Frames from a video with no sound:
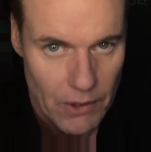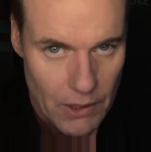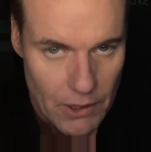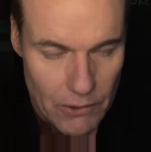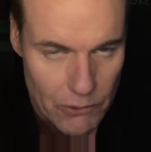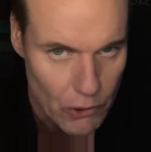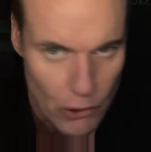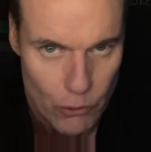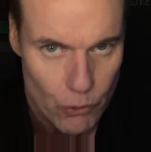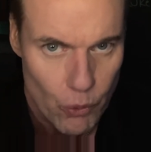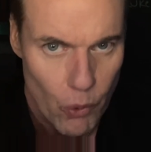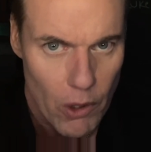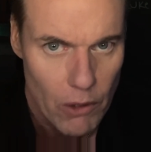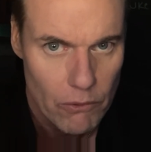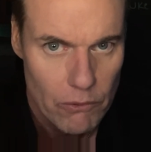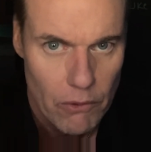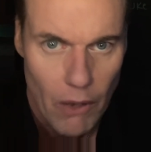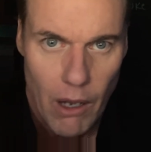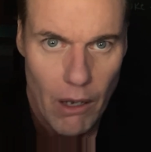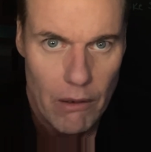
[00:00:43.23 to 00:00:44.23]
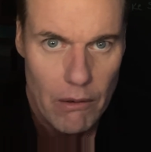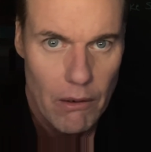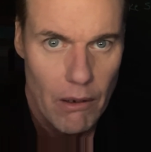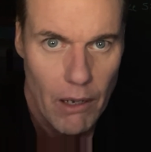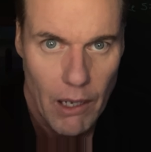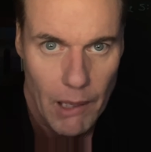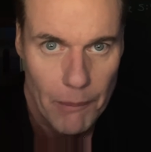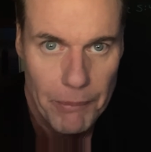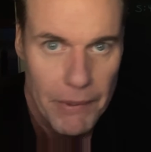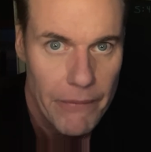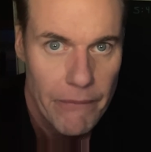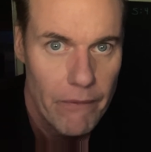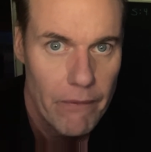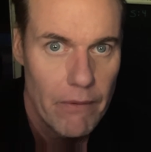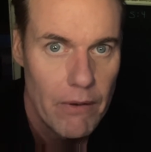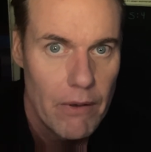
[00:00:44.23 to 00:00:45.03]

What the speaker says: "This will not happen."